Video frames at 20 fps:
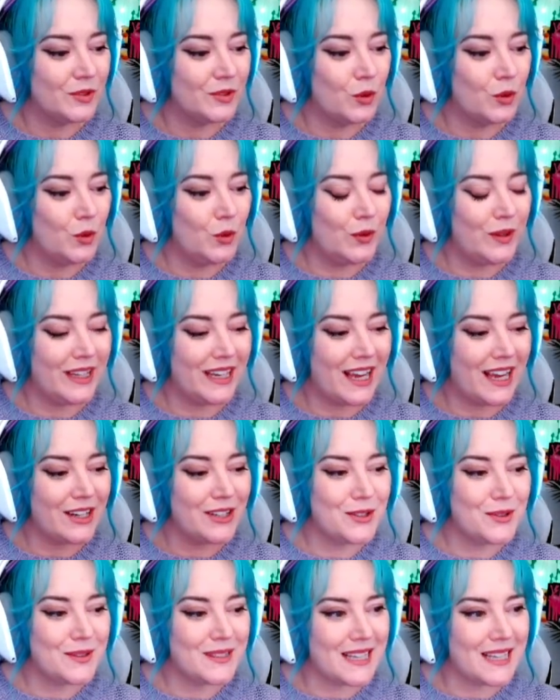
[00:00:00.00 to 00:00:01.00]
Ooh, they got a
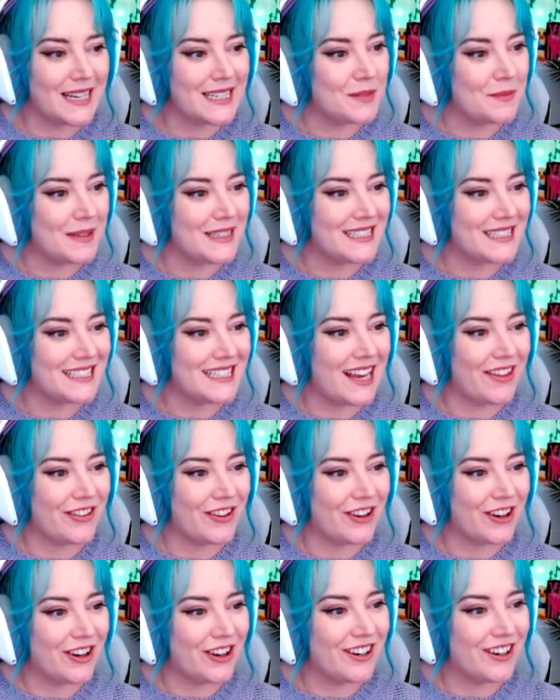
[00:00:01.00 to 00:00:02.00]
new sentiment
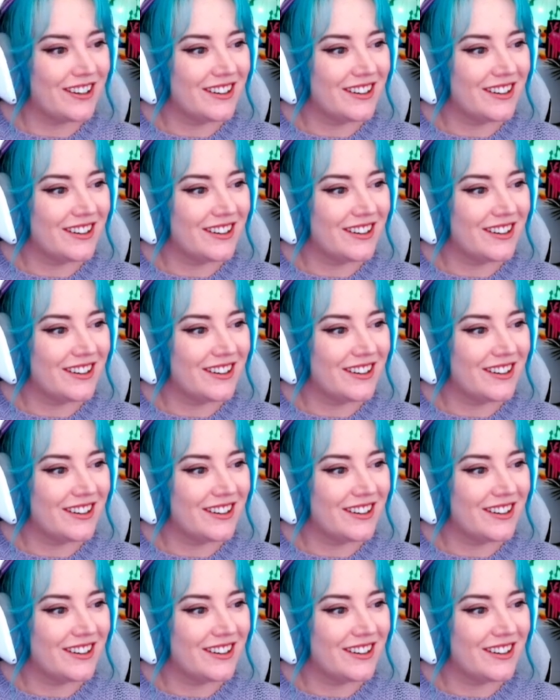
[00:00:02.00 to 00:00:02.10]
together.